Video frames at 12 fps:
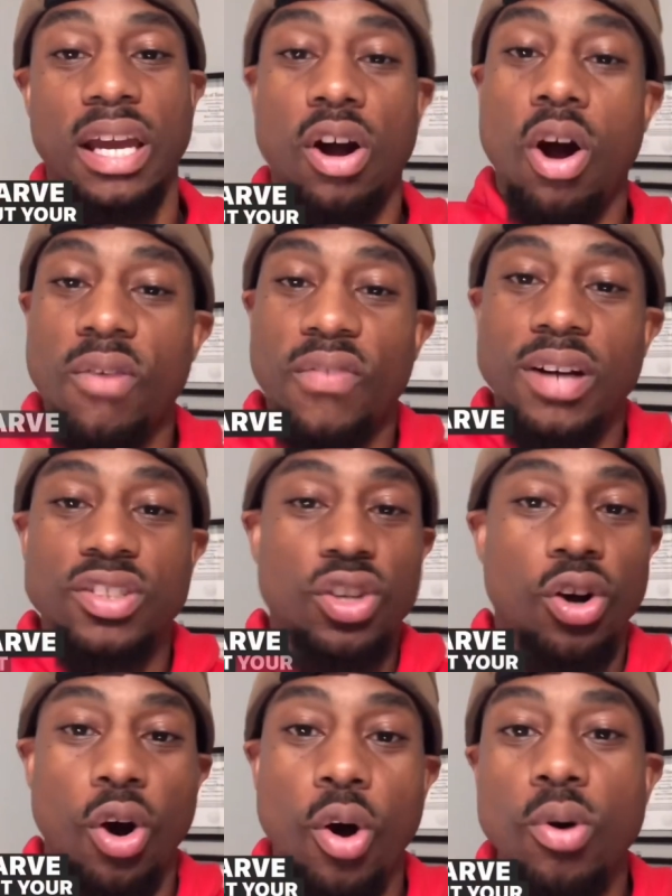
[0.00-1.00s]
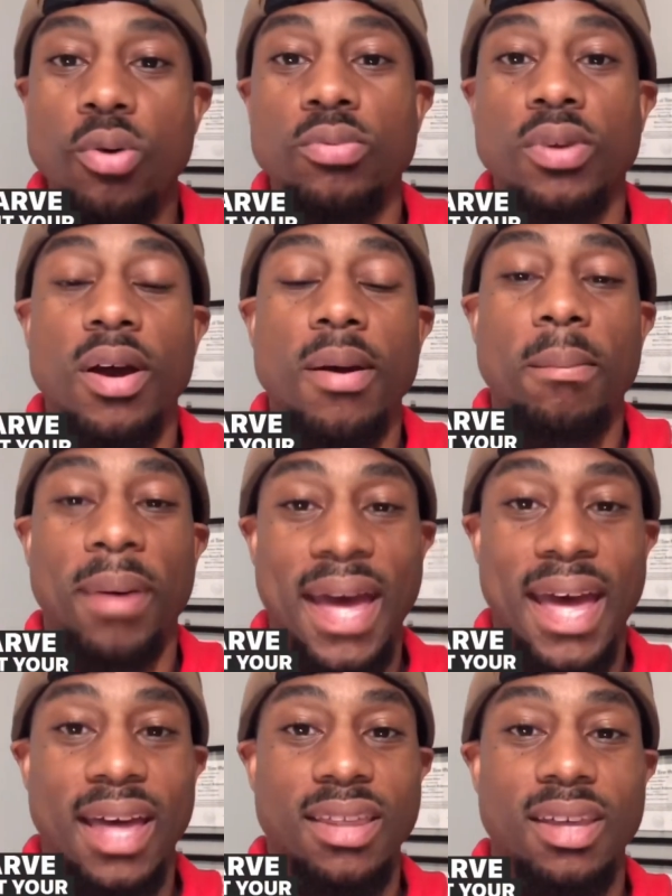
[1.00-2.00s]
Carve out your own
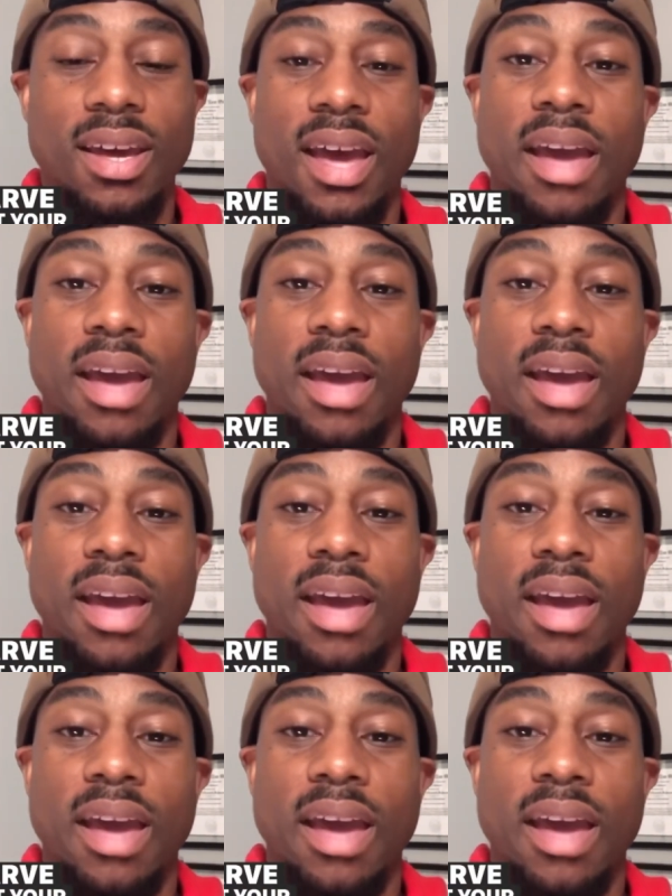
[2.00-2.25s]
path.